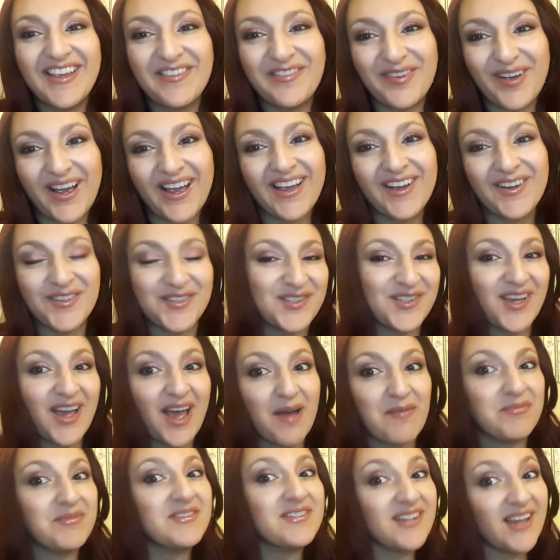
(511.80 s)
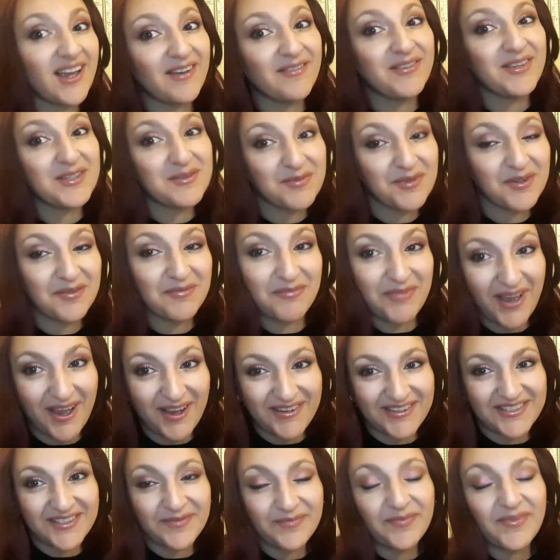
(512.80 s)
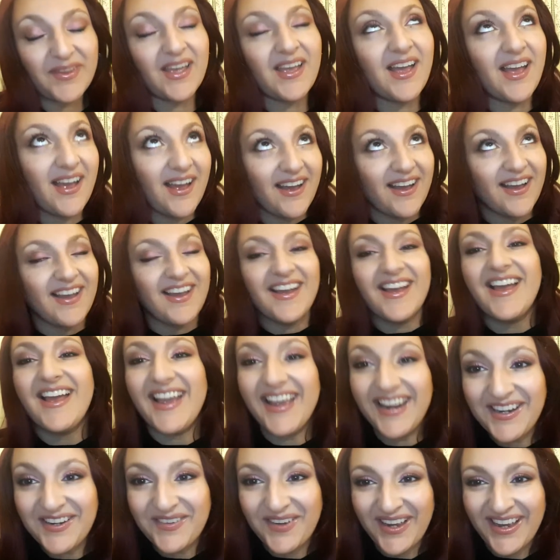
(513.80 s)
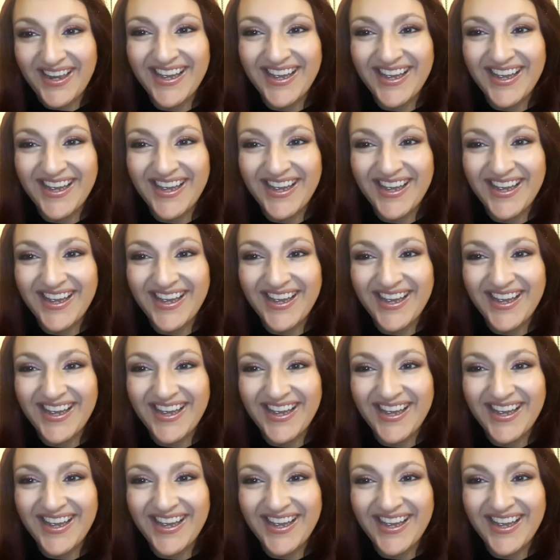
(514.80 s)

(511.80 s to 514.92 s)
if I also happened to have these mutant powers. Anyway,